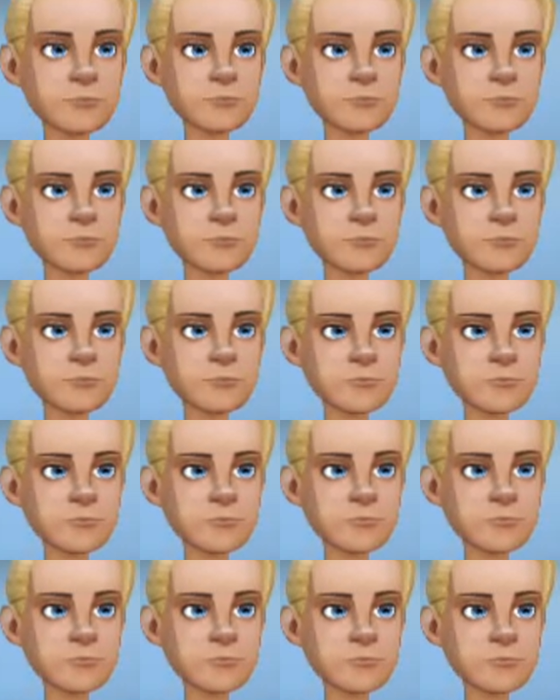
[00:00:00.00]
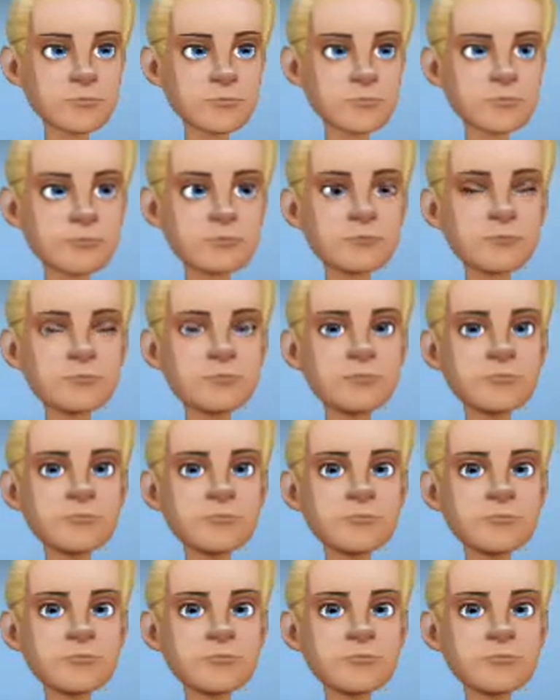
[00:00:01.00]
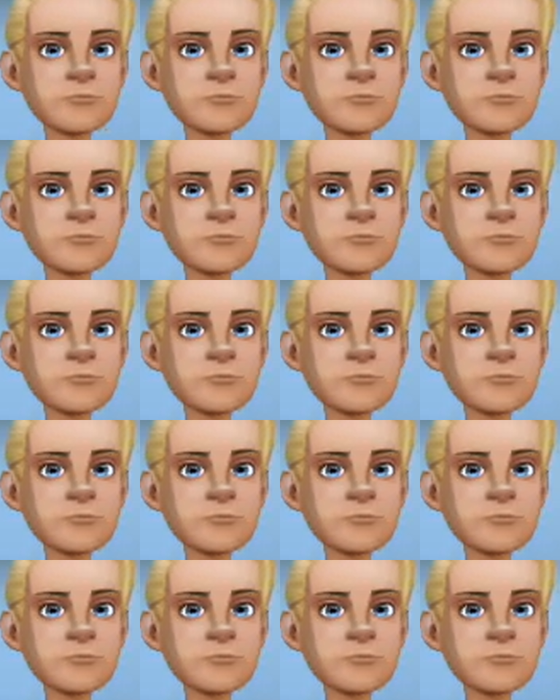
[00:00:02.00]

(silent)